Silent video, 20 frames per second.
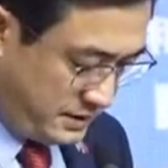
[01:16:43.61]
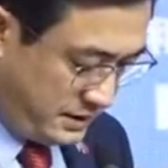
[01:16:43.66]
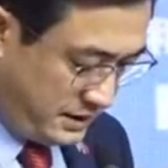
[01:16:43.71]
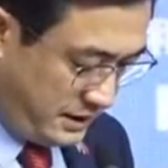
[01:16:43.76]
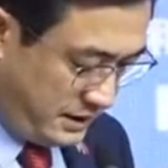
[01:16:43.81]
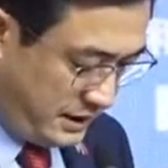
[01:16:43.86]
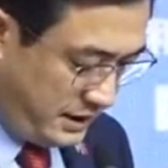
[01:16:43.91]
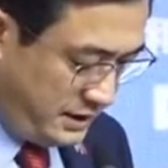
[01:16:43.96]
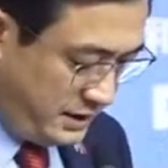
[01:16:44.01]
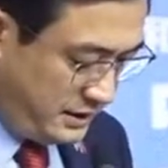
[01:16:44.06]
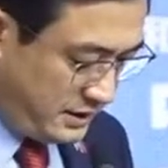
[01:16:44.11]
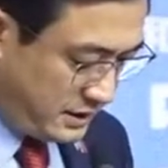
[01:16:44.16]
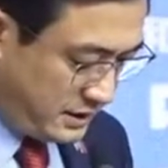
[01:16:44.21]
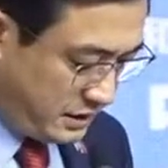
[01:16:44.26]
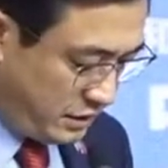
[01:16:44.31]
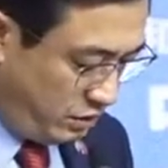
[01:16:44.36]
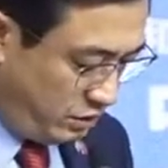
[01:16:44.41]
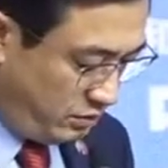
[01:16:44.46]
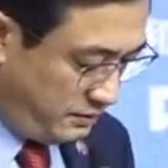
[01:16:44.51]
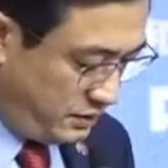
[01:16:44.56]
in the
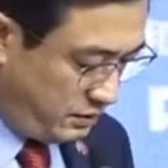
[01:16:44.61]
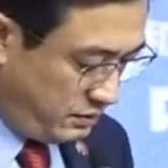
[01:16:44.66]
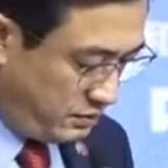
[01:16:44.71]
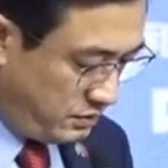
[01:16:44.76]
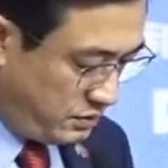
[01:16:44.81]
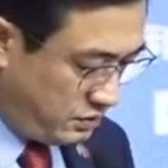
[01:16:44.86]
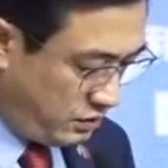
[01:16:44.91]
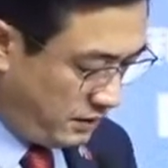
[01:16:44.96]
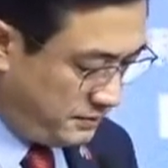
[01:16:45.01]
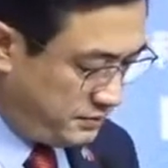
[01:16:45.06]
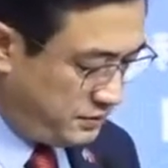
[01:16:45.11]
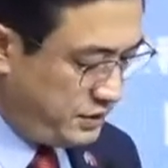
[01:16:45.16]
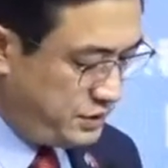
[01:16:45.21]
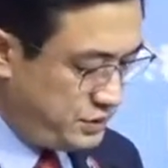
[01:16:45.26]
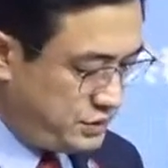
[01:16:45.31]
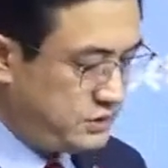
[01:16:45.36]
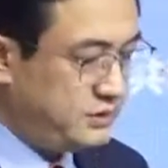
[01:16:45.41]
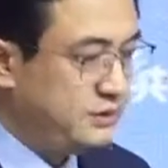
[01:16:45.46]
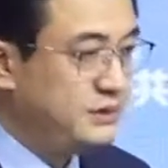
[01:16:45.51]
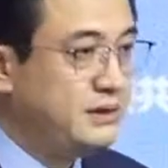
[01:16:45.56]
global
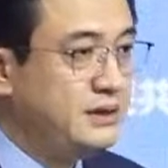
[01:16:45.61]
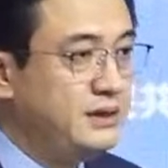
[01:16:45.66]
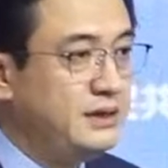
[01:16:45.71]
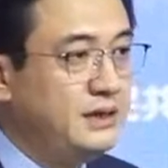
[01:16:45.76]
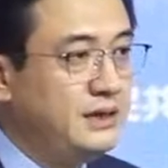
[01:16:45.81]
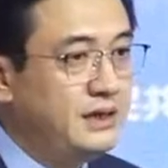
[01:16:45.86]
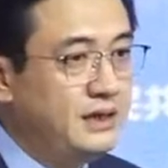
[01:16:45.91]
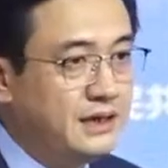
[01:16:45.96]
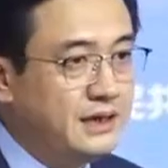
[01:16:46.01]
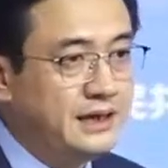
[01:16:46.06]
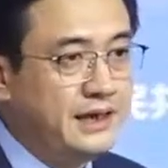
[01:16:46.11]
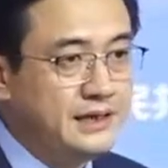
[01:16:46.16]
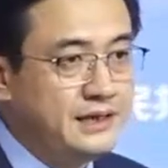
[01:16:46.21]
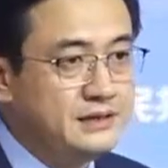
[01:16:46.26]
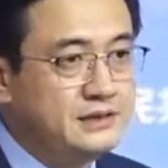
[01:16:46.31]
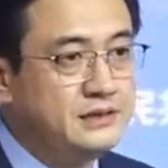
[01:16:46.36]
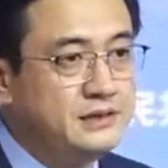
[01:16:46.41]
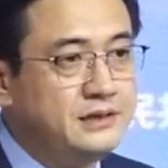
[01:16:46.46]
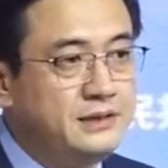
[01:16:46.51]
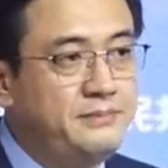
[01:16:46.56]
cooperation
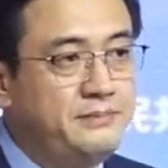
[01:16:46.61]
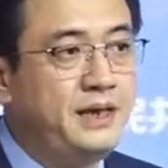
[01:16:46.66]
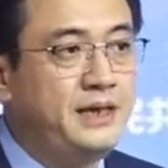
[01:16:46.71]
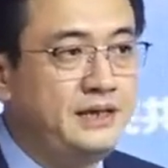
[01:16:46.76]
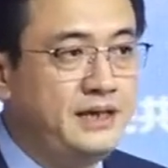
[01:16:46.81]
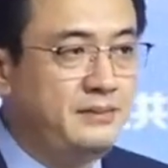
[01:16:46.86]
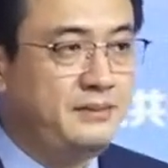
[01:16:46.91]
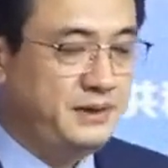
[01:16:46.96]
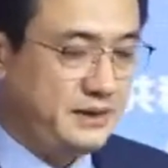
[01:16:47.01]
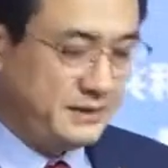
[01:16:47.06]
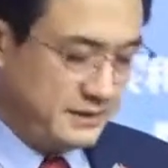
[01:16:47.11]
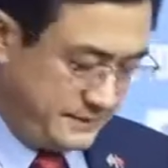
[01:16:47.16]
against the pandemic.